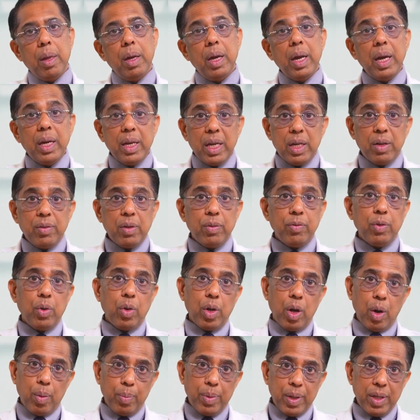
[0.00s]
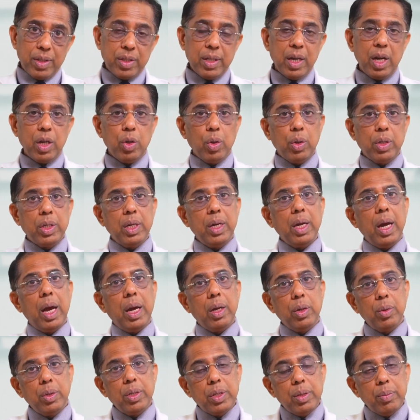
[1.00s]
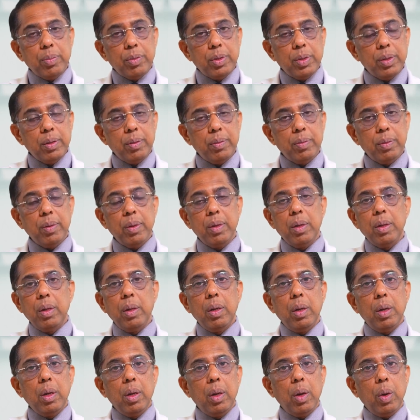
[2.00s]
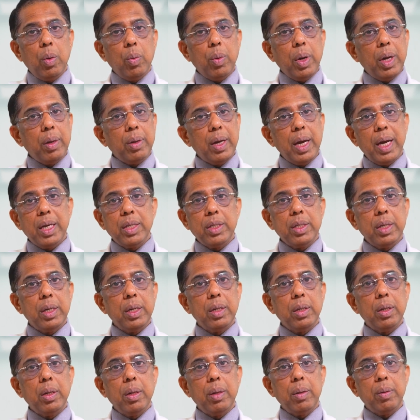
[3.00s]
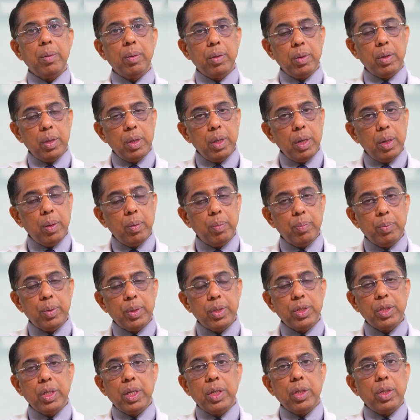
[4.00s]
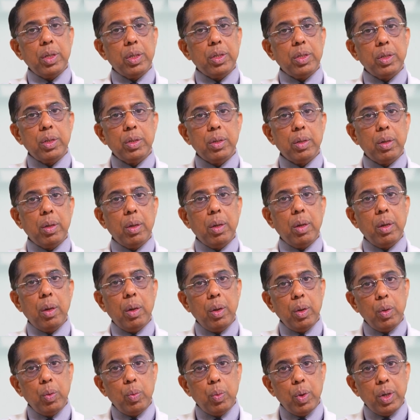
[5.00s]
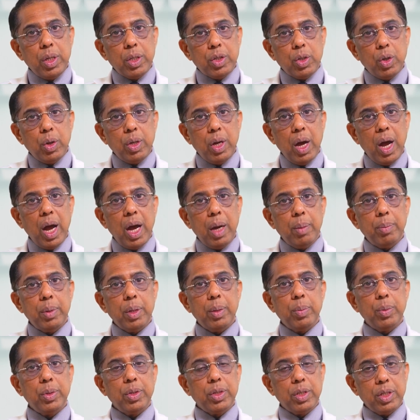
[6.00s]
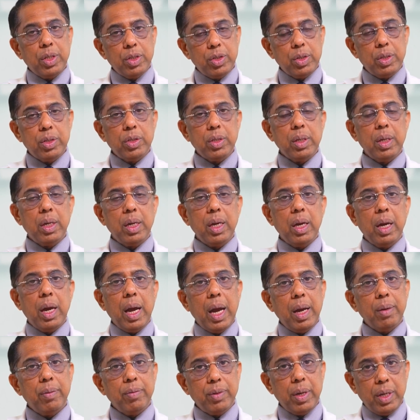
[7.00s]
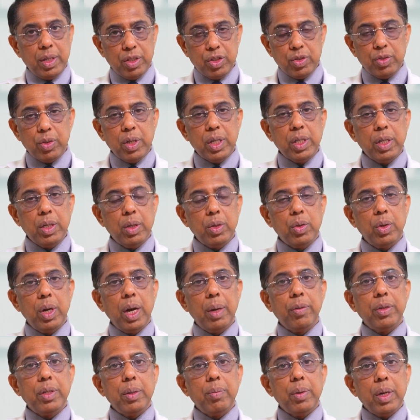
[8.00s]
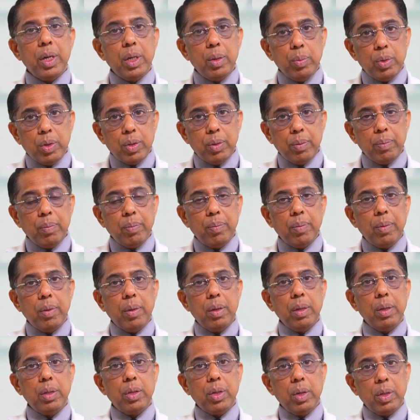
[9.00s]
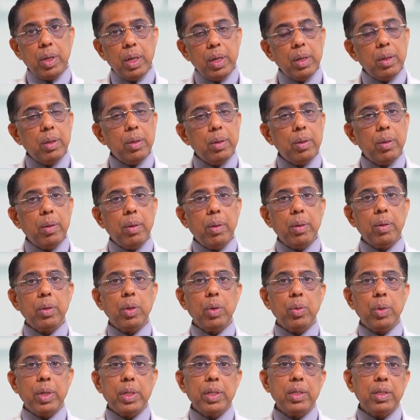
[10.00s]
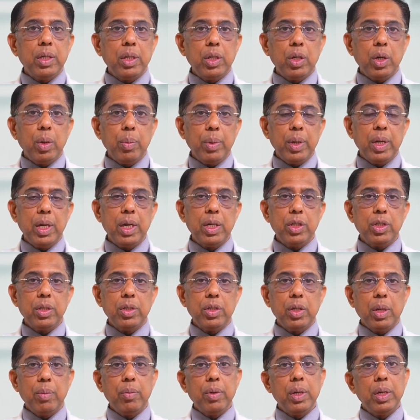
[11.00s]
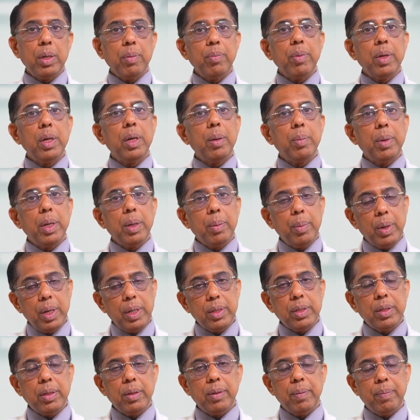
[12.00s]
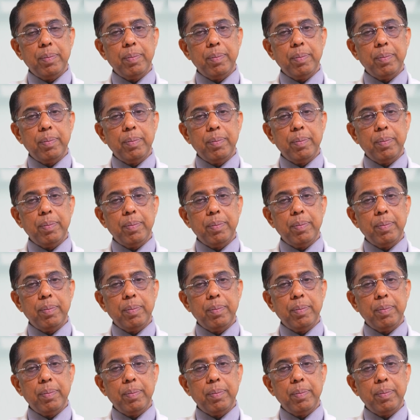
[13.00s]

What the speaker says: And even for complex aortic aneurysms, we have excellent procedures, what is called hybrid procedures, and fenestrated grafts available, so that the risks and complications are very, very minimized.